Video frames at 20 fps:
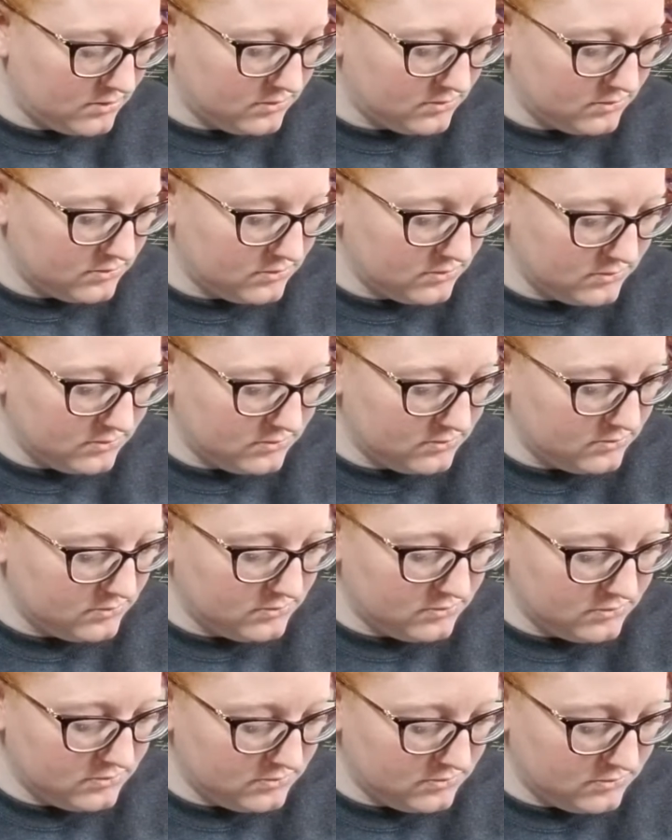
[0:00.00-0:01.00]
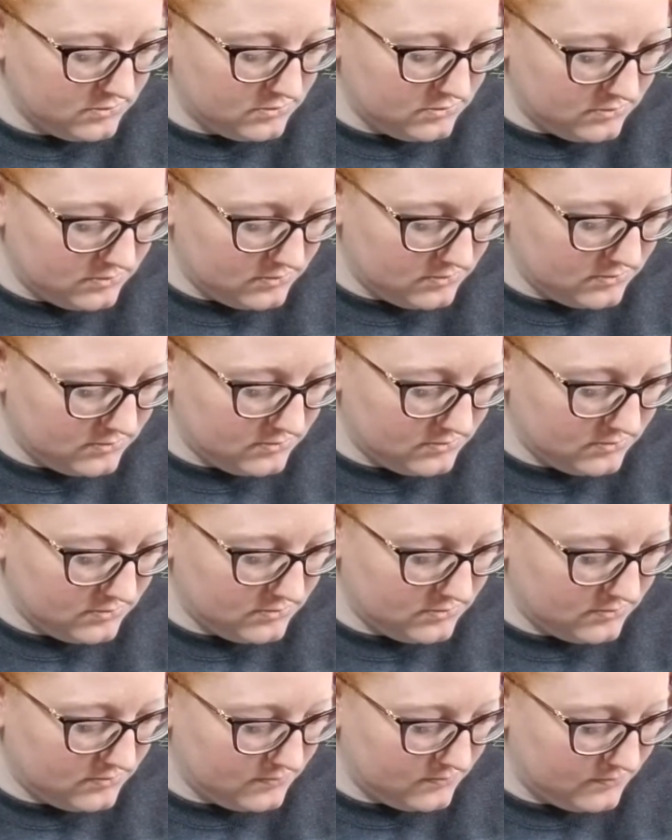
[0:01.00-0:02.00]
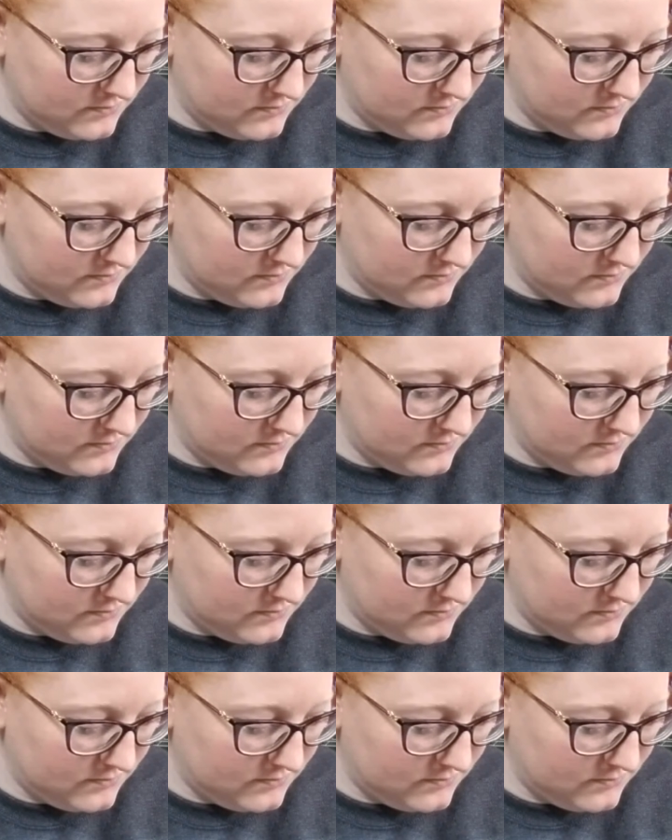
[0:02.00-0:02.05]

(no one is talking)